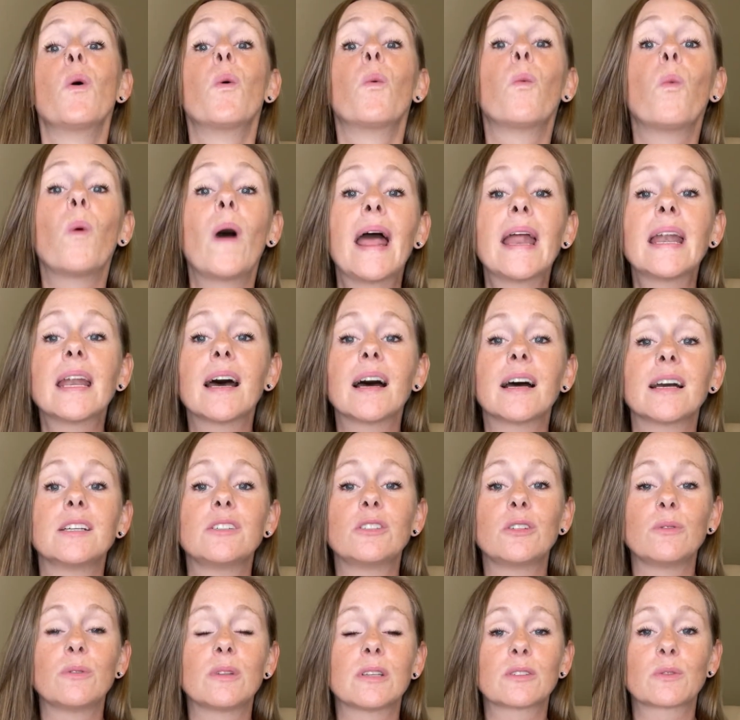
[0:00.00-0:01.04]
When I
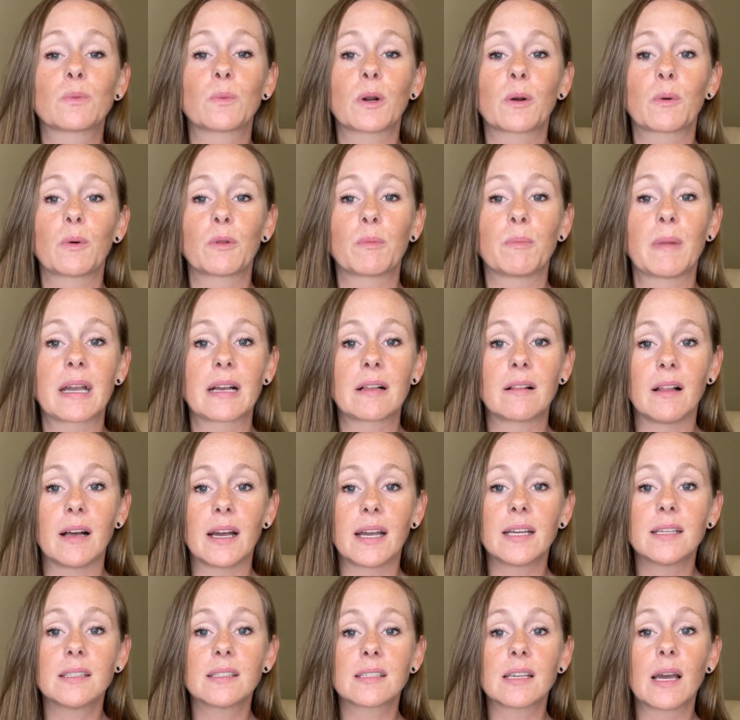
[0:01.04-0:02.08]
do this work with my
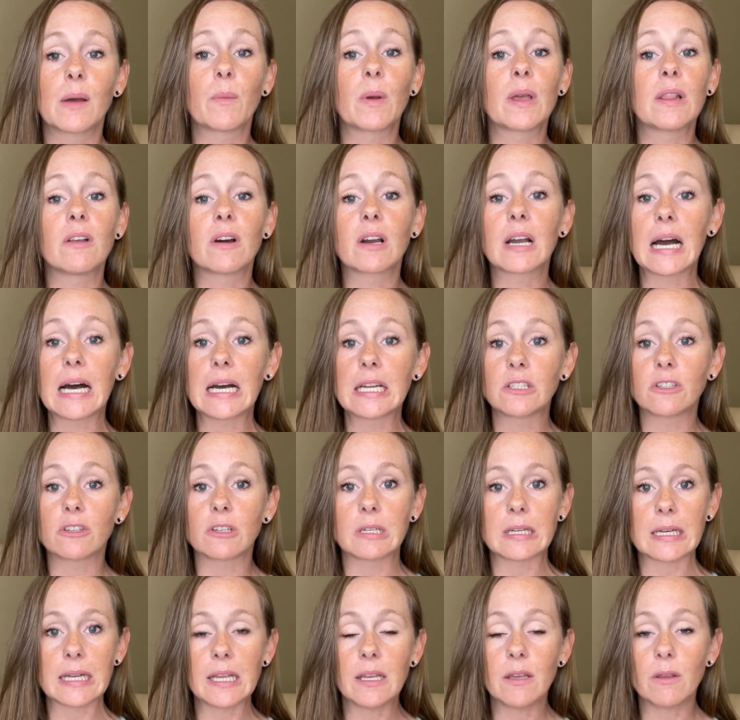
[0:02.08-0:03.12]
clients and we look
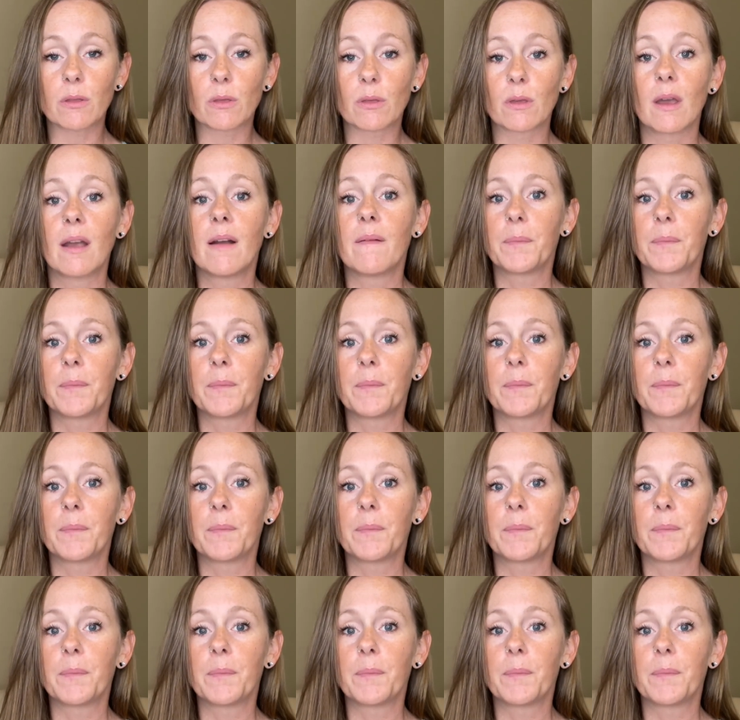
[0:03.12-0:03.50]
underneath,